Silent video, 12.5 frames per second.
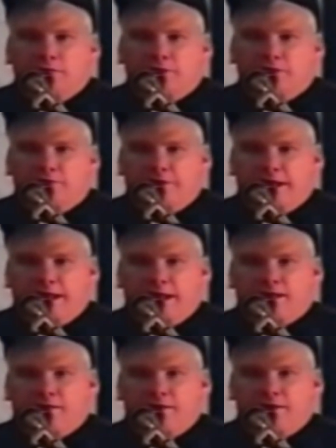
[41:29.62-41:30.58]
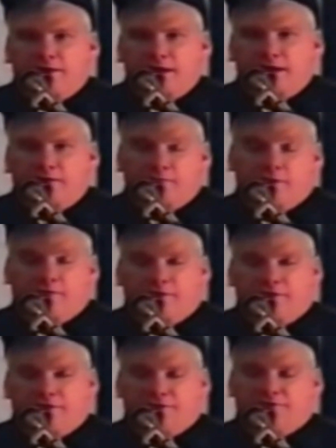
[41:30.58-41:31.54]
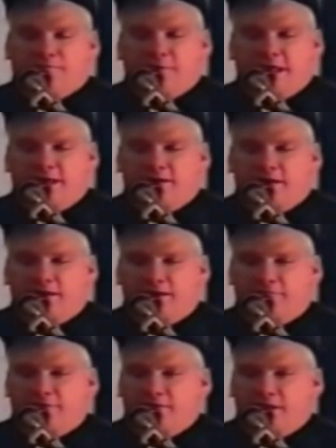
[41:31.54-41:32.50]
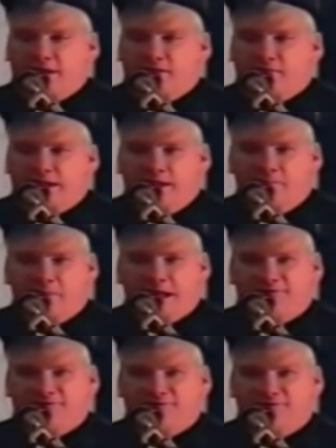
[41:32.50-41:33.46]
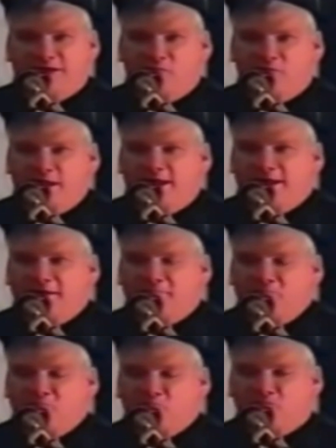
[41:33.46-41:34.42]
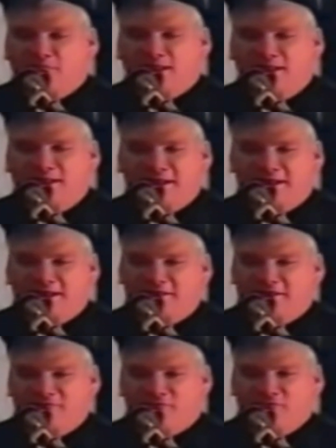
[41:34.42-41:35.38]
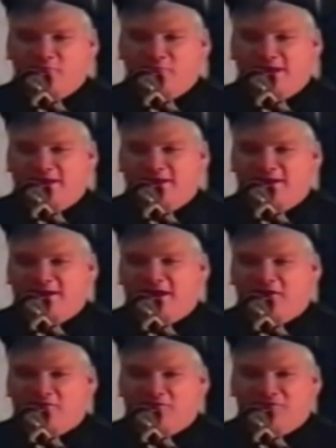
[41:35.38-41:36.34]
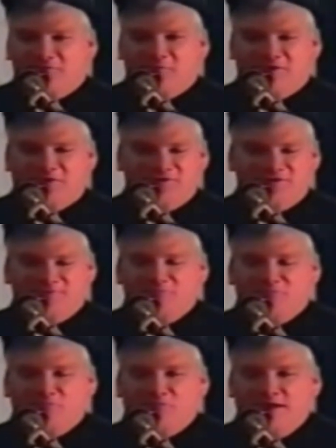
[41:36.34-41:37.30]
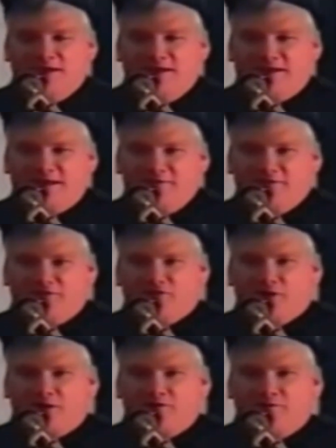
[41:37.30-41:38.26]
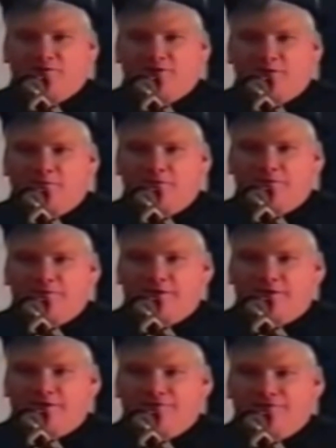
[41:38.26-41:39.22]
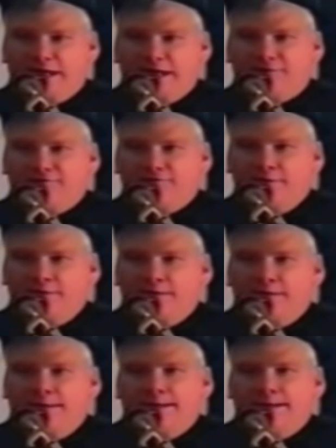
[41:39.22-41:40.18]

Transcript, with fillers: uh, went over to England, kind of, well, went to Japan kind of illegal, came back the same weekend. Uh, they, they flew me in and out, but uh, give a talk to a number of their execs,